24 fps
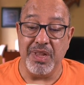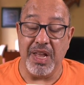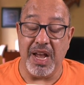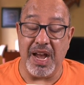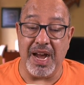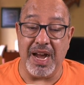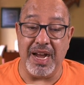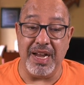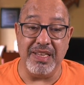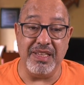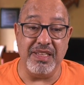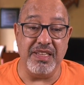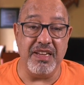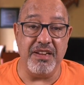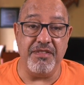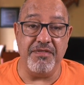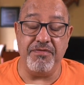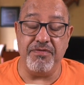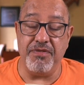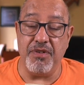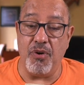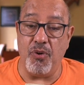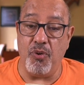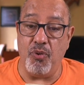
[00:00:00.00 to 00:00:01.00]
I
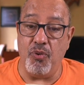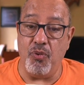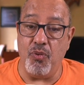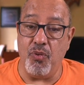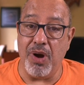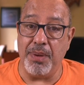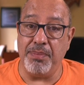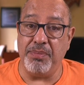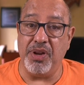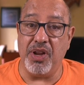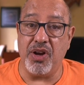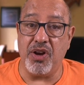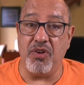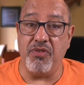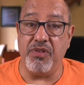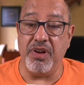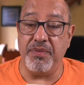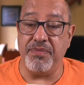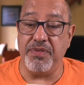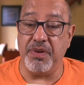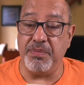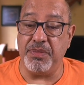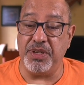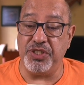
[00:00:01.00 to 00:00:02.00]
live one block away
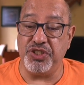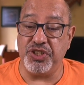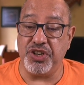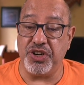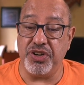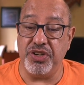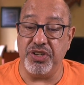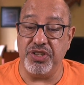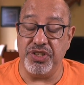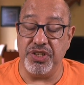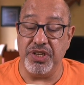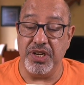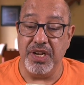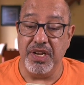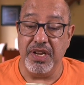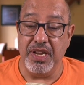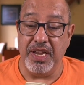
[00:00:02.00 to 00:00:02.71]
from a church,